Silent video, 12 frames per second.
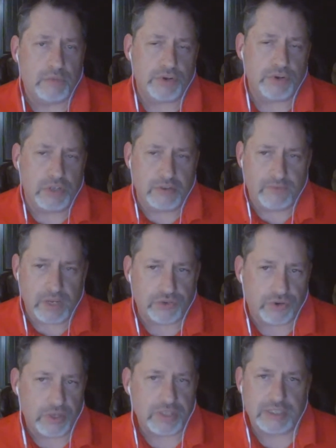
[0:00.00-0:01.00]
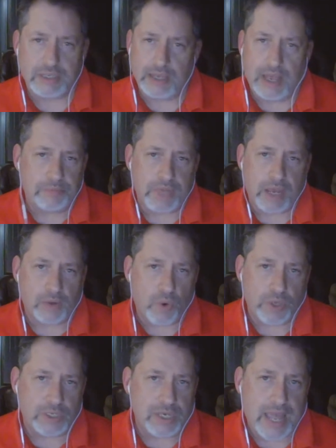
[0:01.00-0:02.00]
person of interest. I'm not
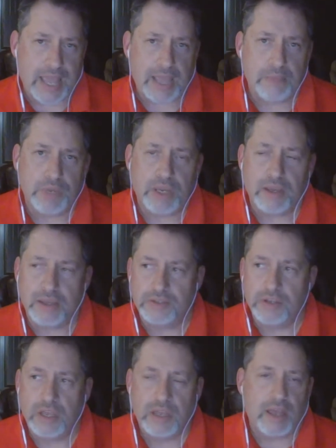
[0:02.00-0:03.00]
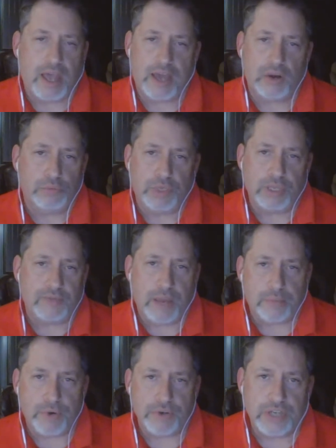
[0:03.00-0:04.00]
going to name because I don't believe
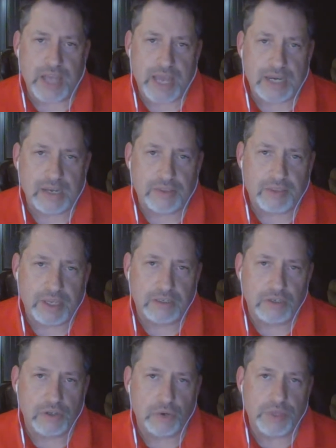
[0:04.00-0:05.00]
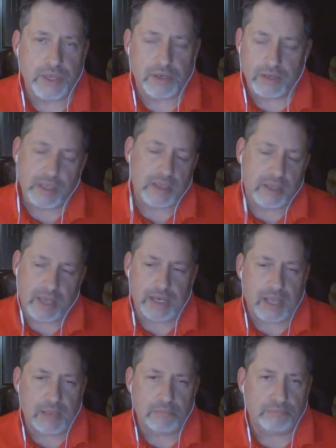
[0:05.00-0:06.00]
that person had anything to do with it. I
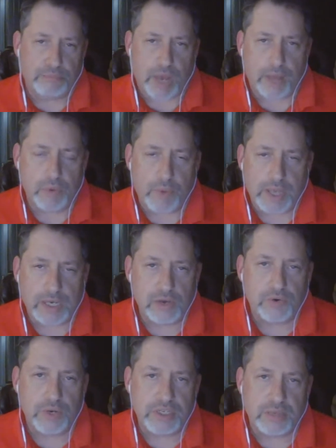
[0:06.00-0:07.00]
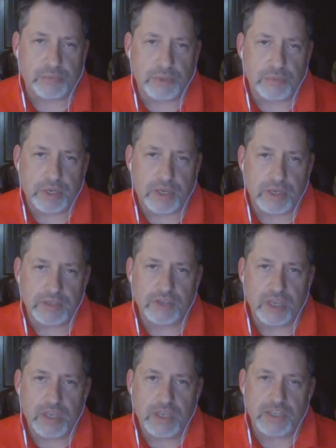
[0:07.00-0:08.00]
named Bobby Wayne Henry simply because
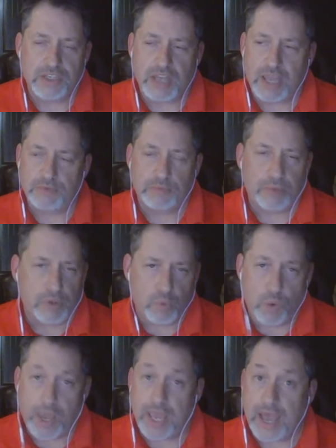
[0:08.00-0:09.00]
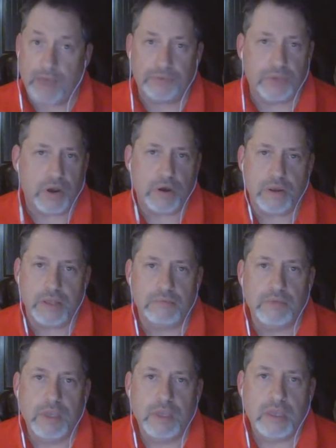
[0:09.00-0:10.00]
his name's been way out there
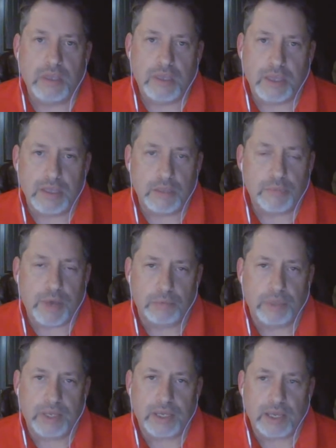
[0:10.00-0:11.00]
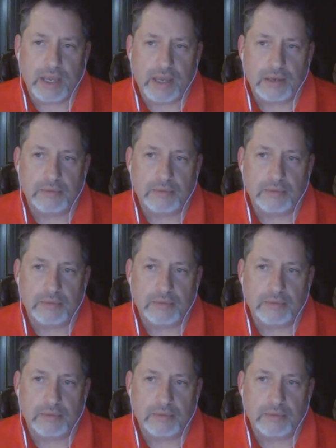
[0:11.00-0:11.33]
in the public,